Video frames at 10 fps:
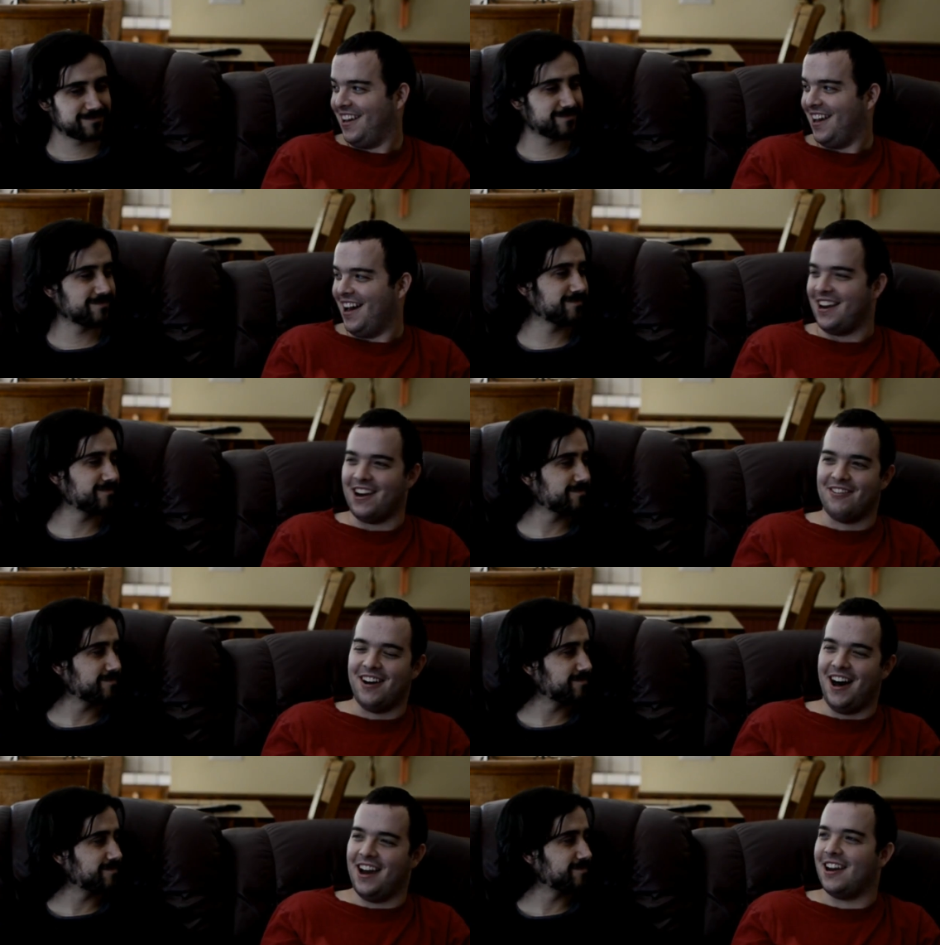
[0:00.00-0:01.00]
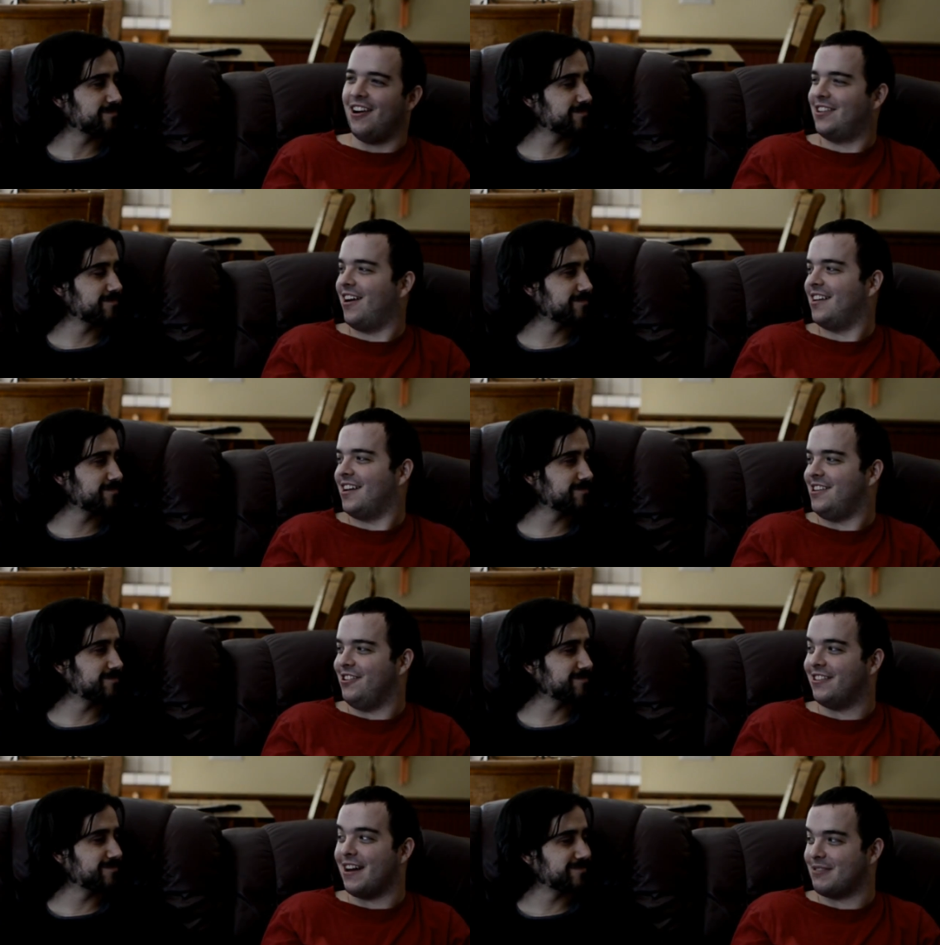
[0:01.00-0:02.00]
Speaker 1: I know, I know. I try not to
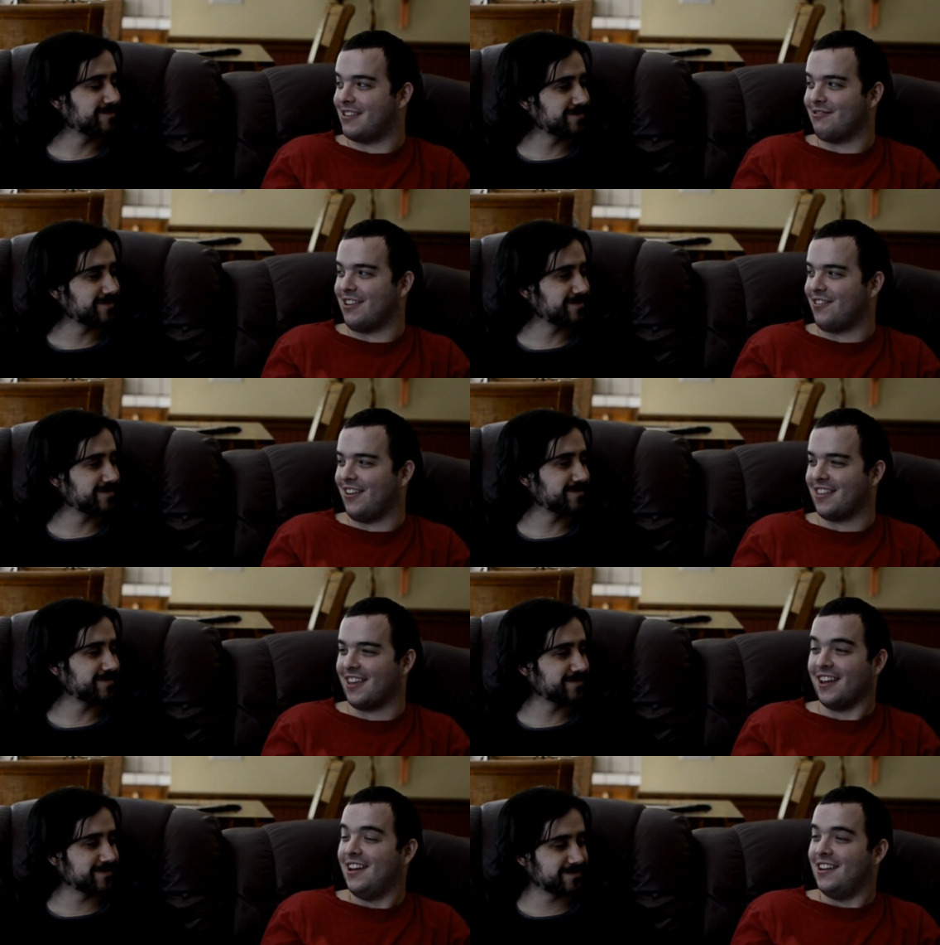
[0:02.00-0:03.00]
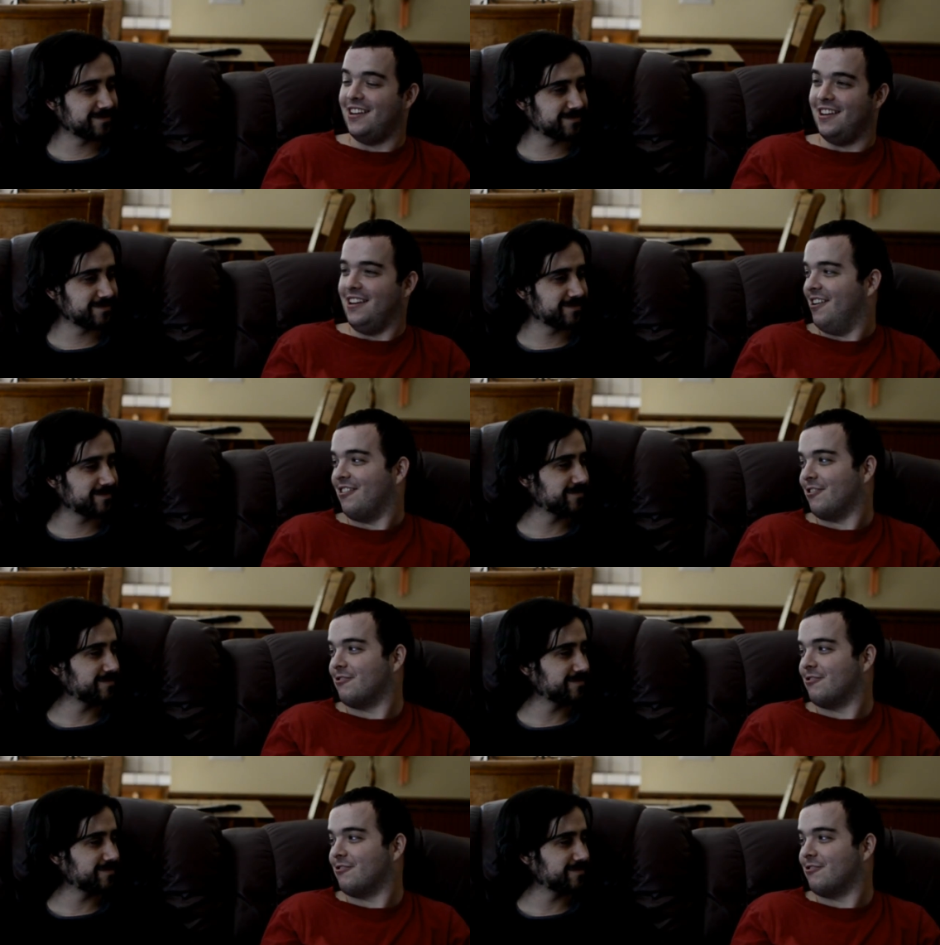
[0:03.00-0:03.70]
do that, but this is one of those things like, no, you're